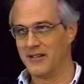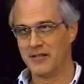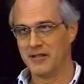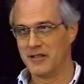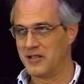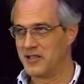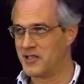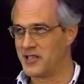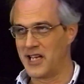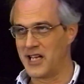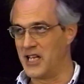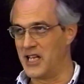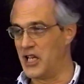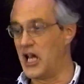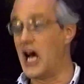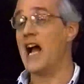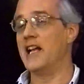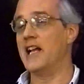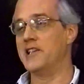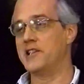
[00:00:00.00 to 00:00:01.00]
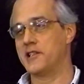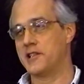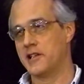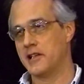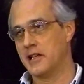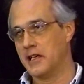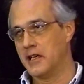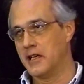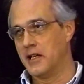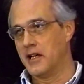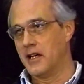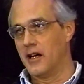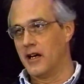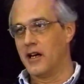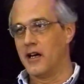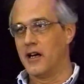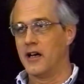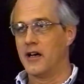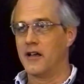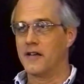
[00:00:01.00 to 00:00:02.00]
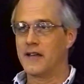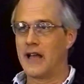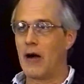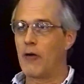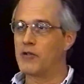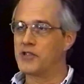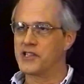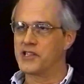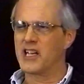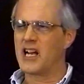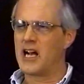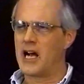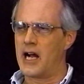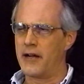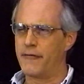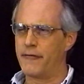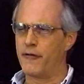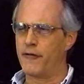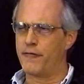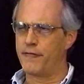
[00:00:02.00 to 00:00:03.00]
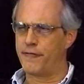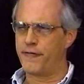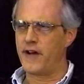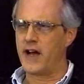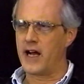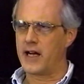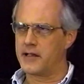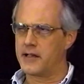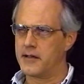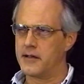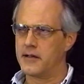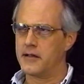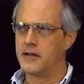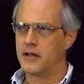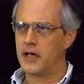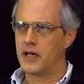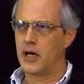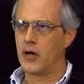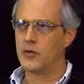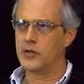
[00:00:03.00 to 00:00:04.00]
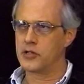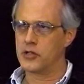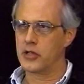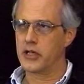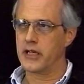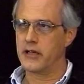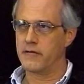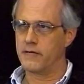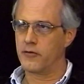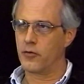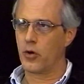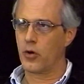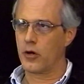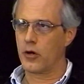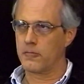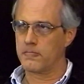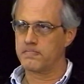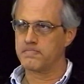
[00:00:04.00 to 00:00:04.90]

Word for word: city lights. Uh, that was the kind of effect I was looking for.